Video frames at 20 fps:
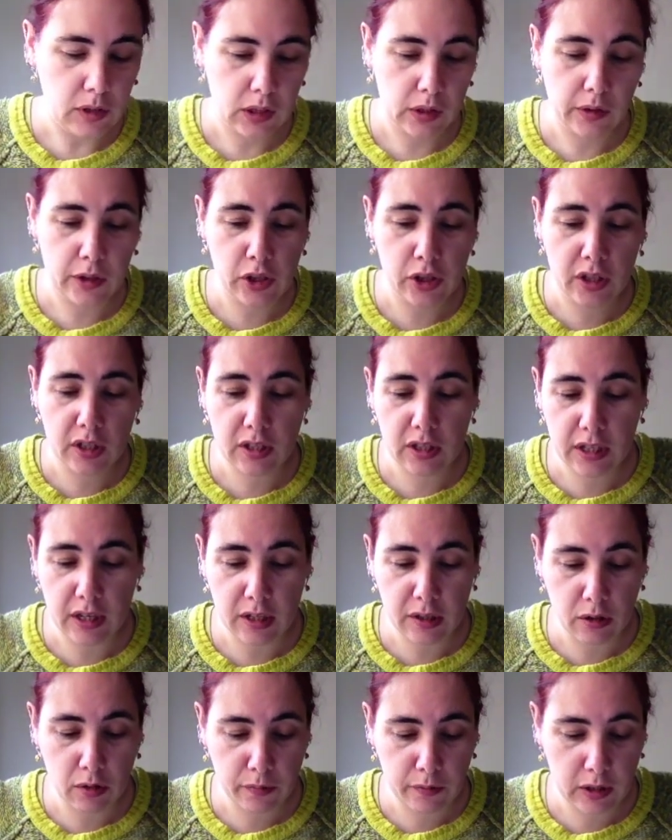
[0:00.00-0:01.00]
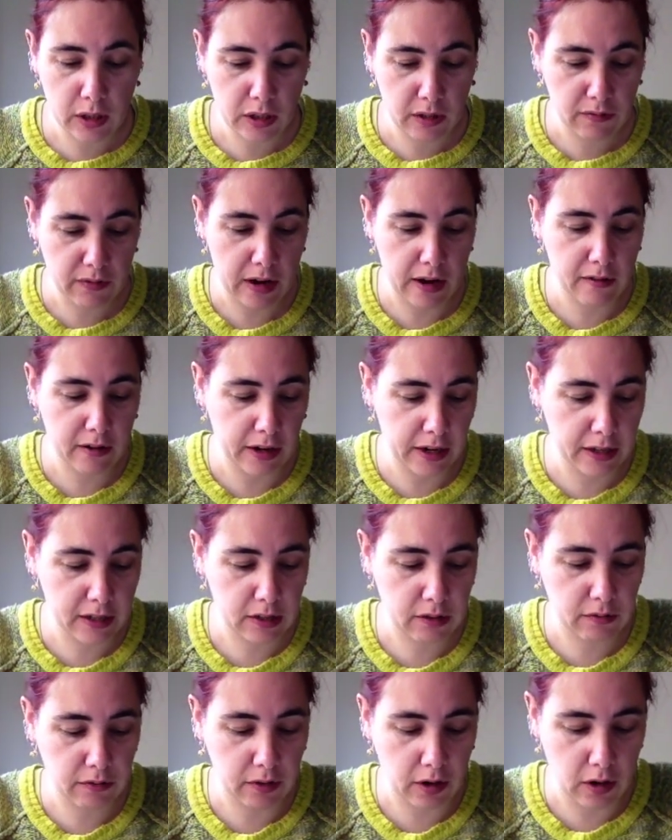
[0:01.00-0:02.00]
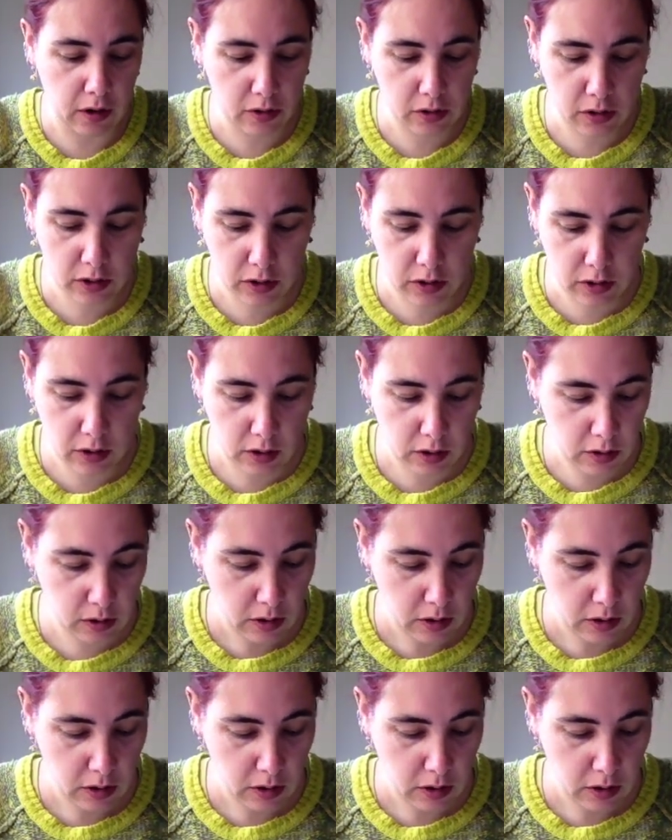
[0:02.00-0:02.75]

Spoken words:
So as you can see, it's all been done in variegated floss.